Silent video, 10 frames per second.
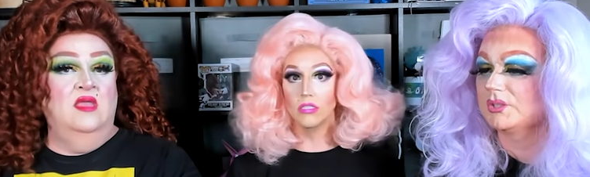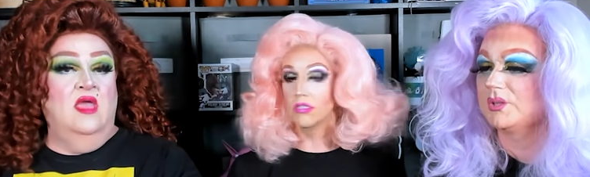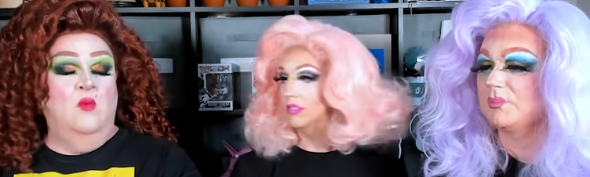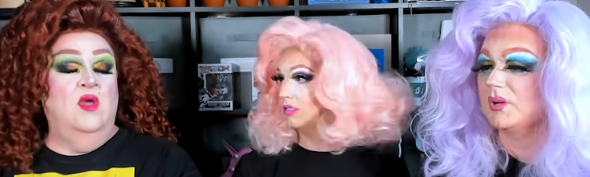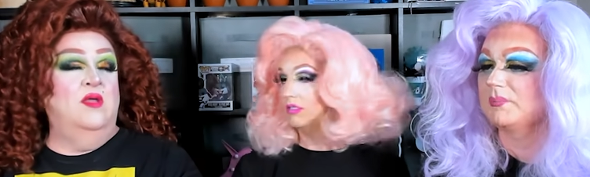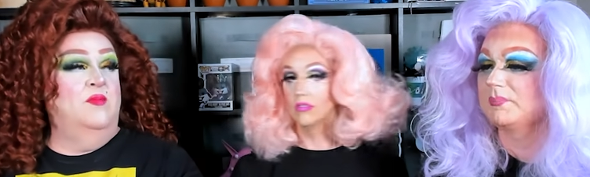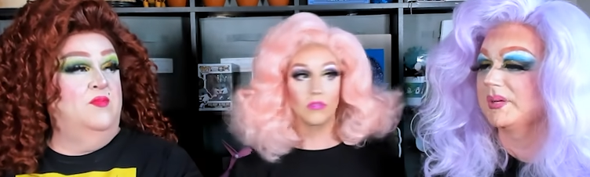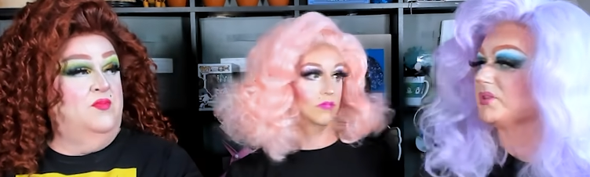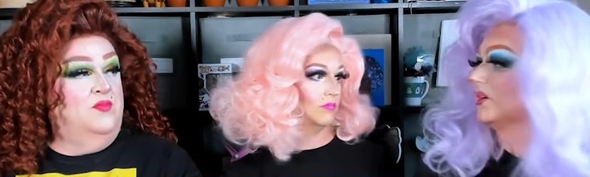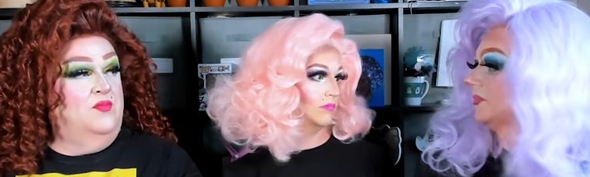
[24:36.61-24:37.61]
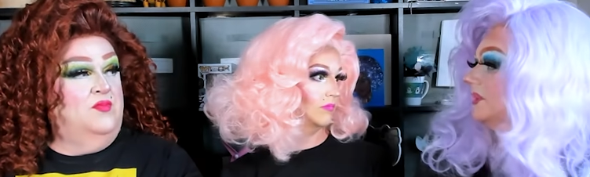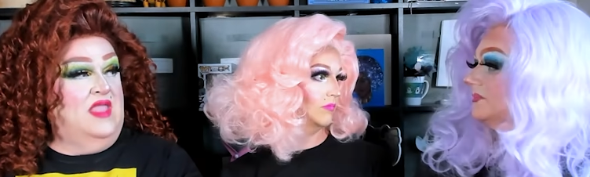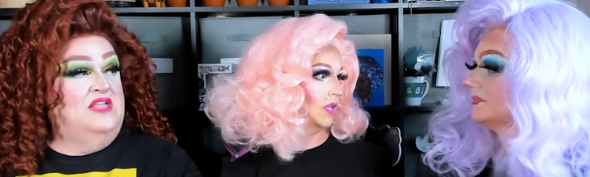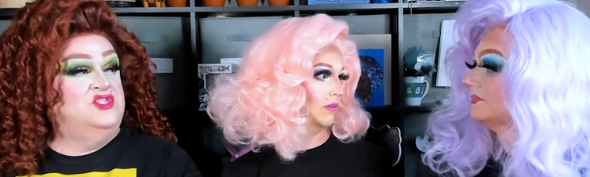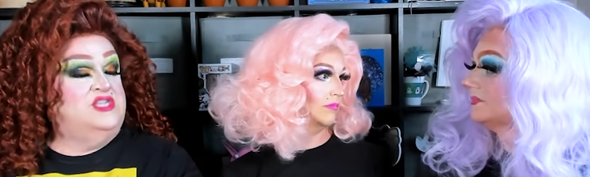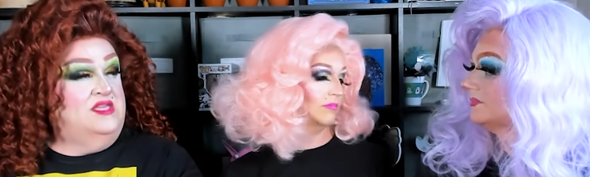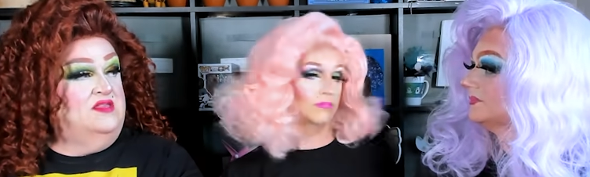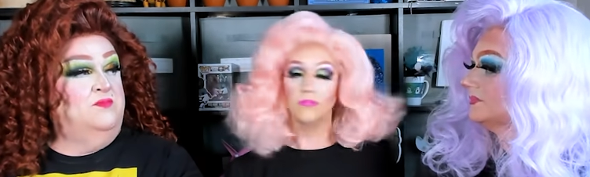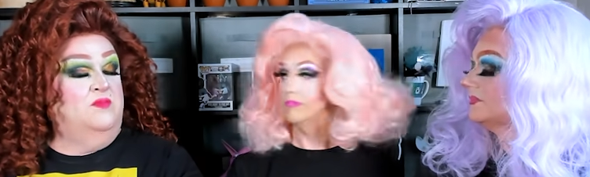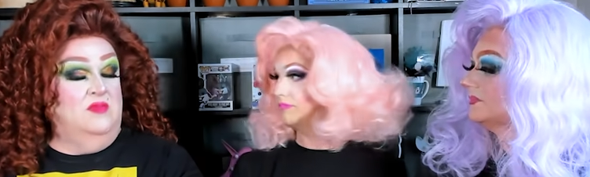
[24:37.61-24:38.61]
Speaker 1: She brought well, big drama. And
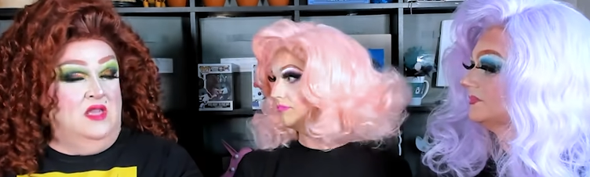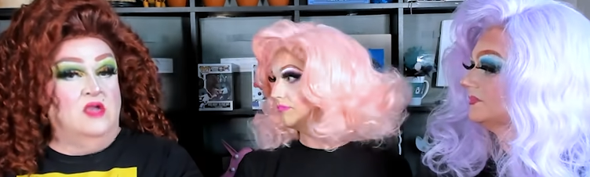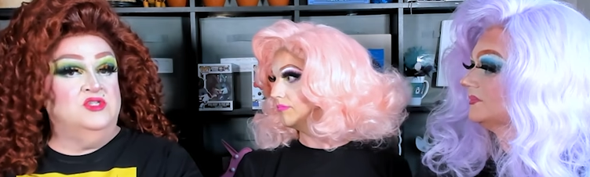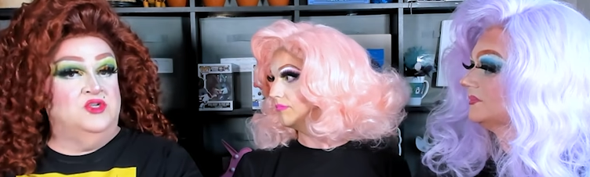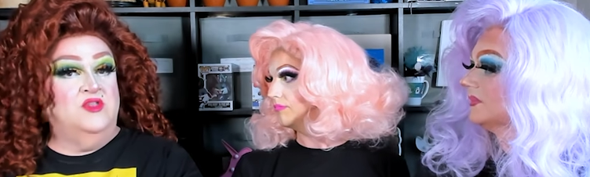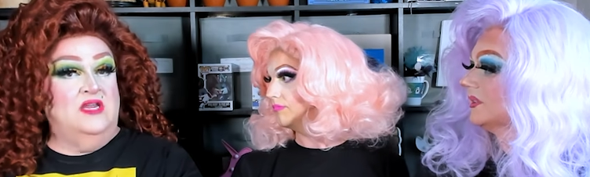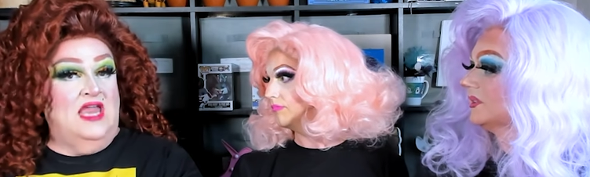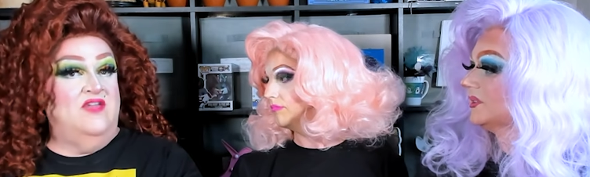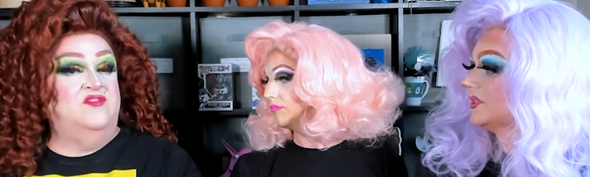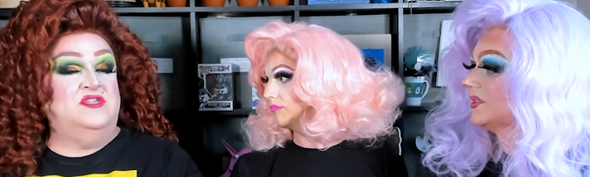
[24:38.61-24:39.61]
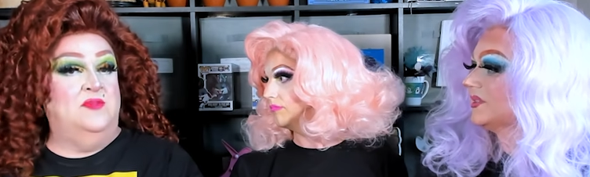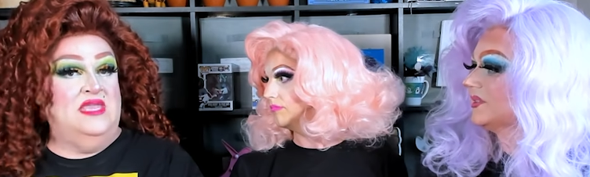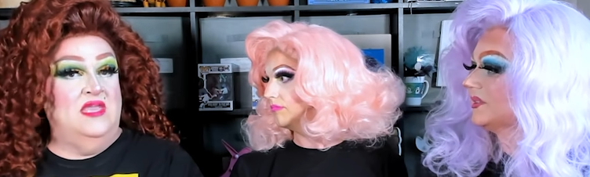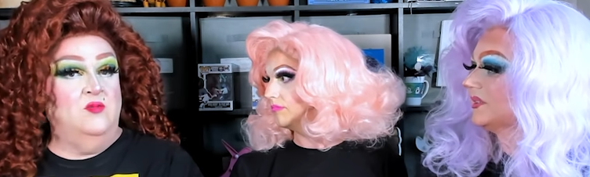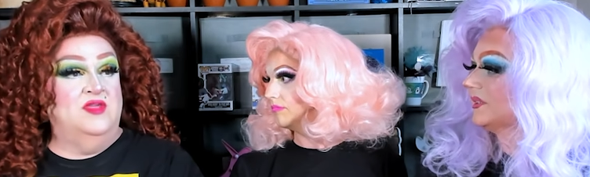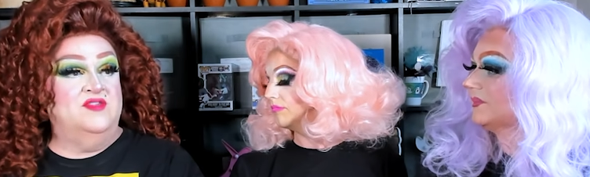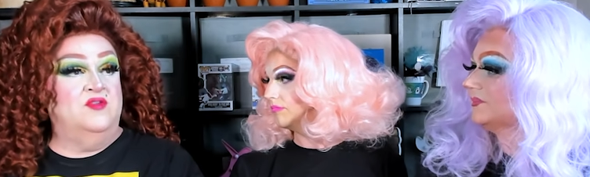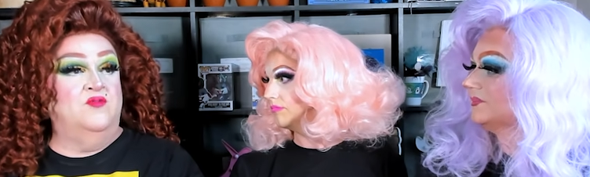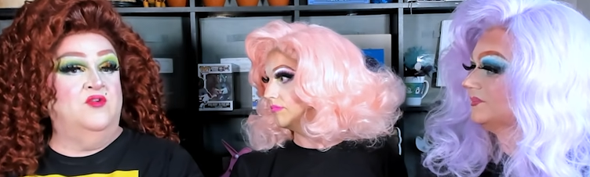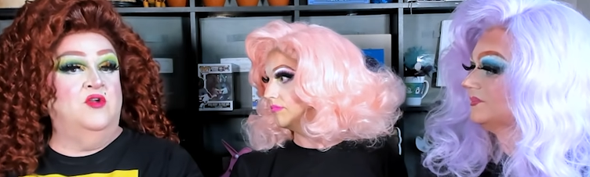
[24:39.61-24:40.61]
she's larger than life to begin with.
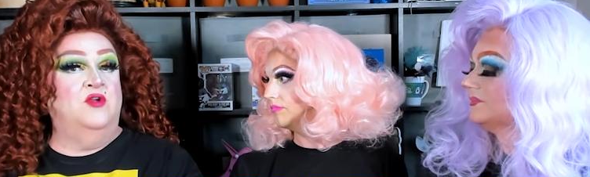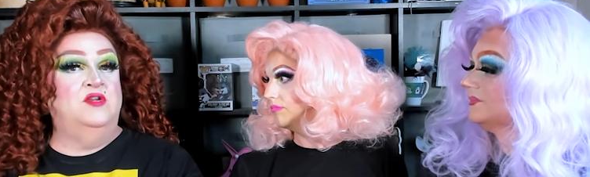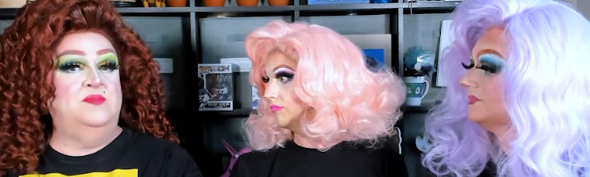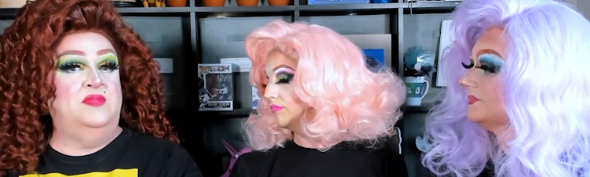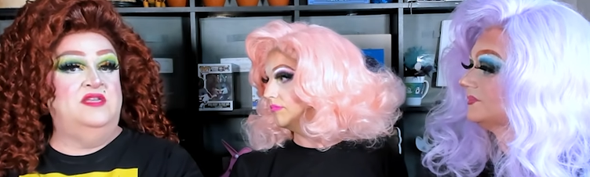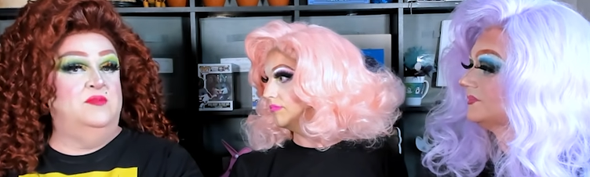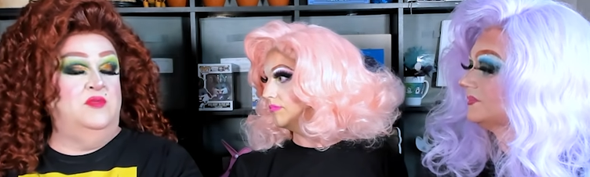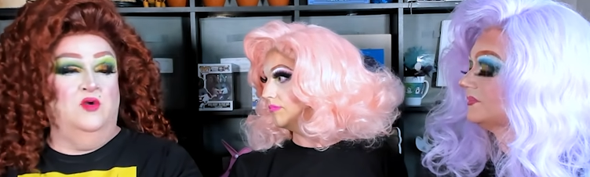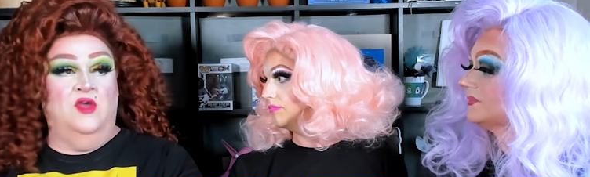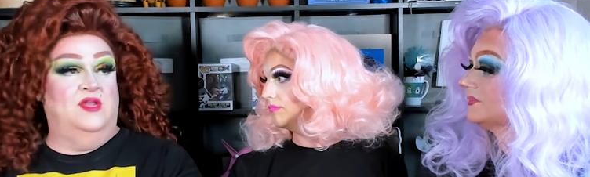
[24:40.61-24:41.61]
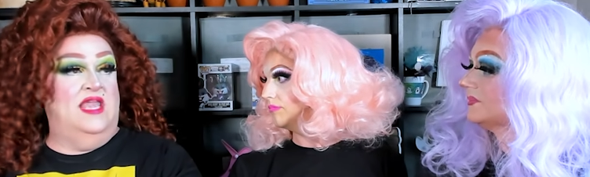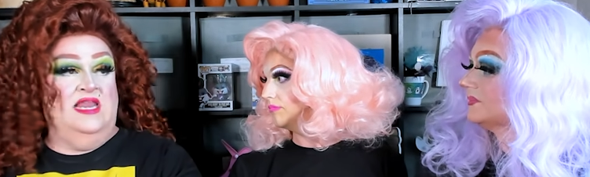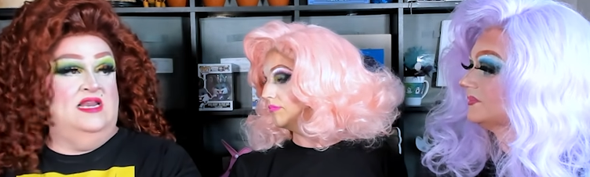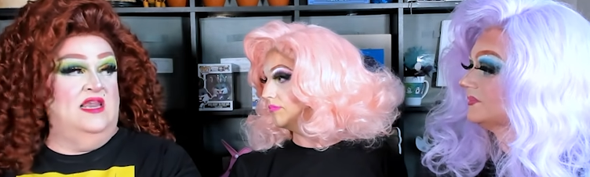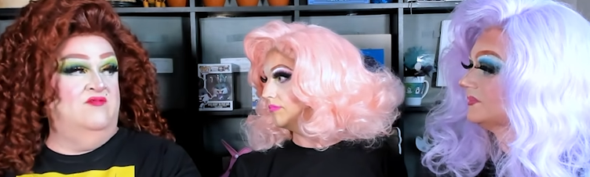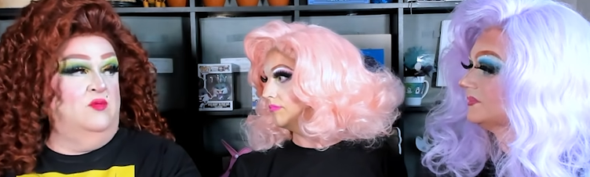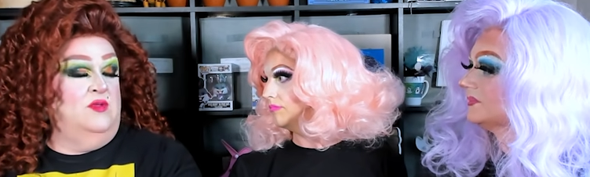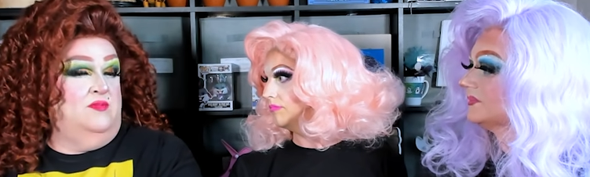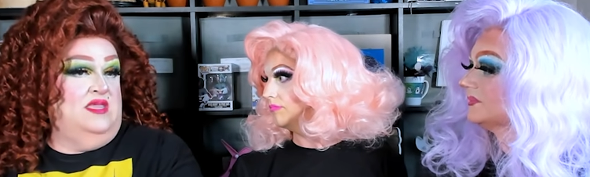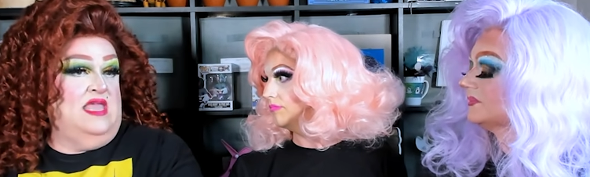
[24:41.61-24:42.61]
So for her to be demure on any level
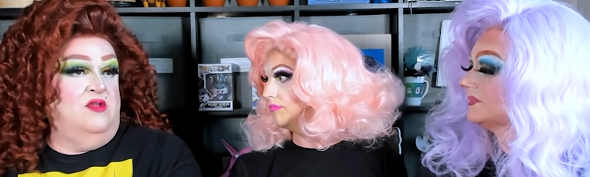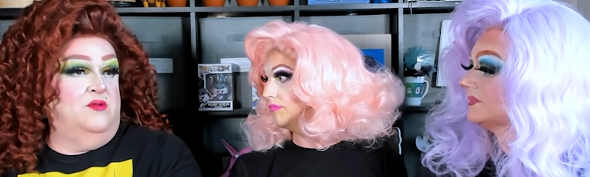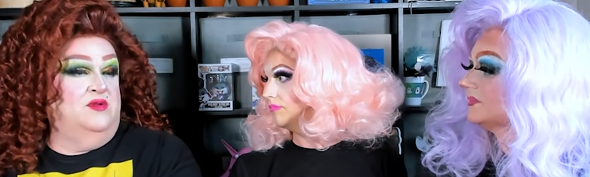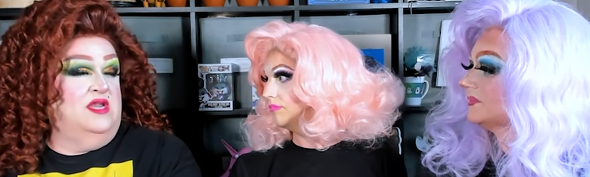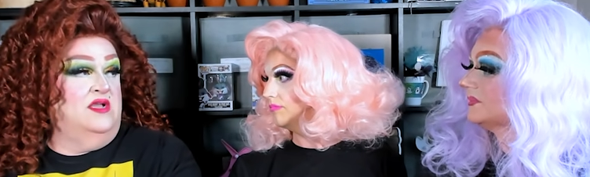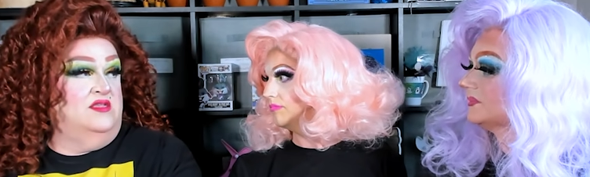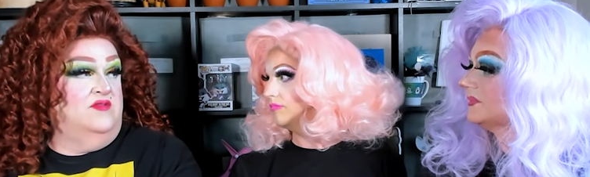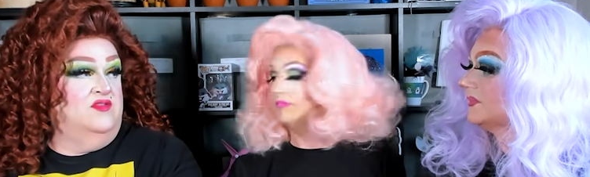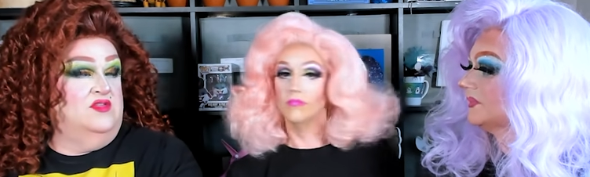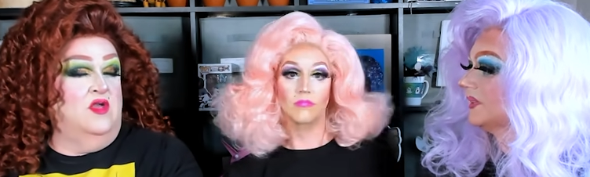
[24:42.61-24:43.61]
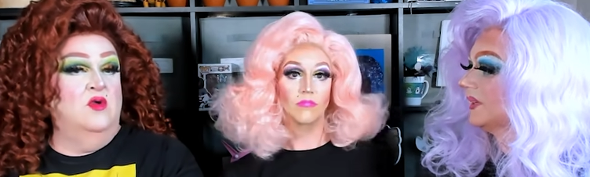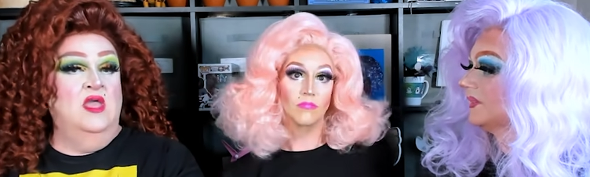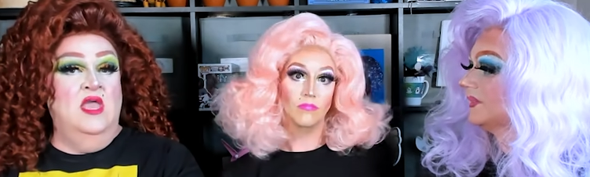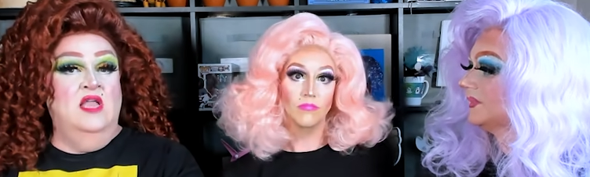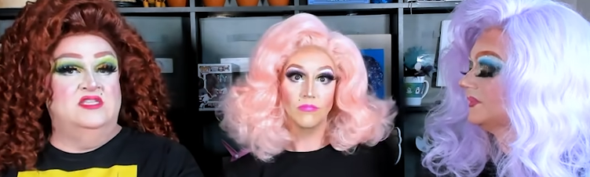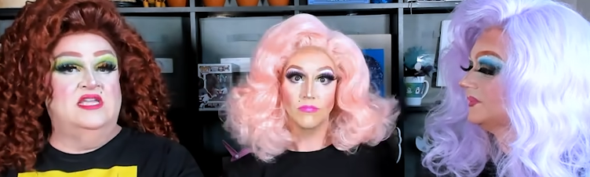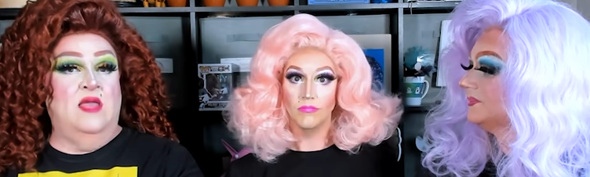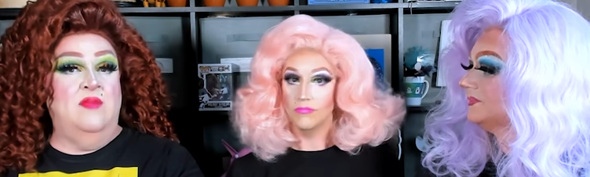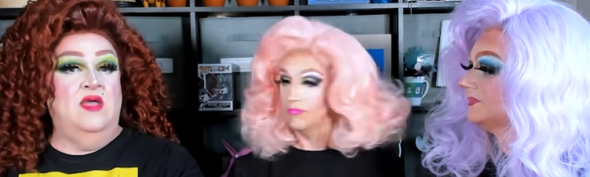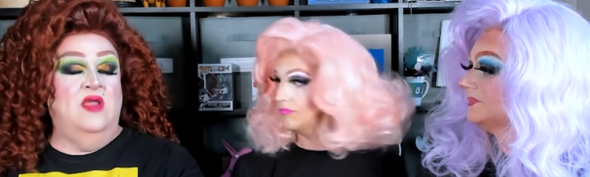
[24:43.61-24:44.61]
would be counterproductive. Mm, so yeah. to come
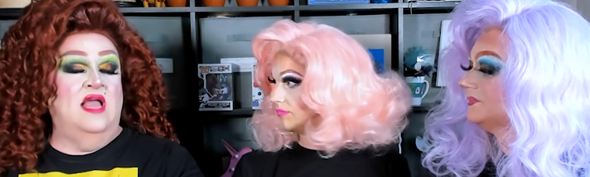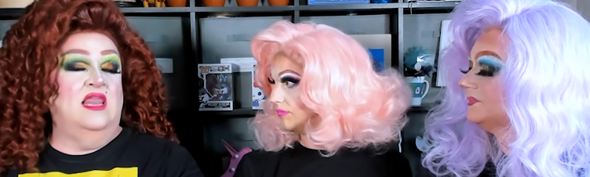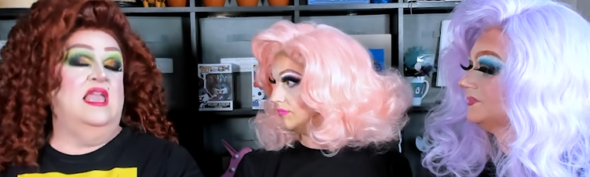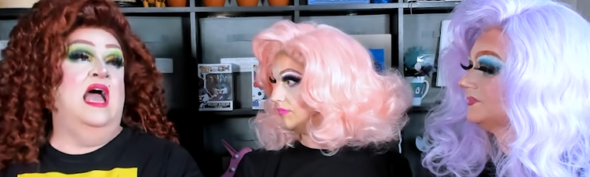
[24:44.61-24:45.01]
out like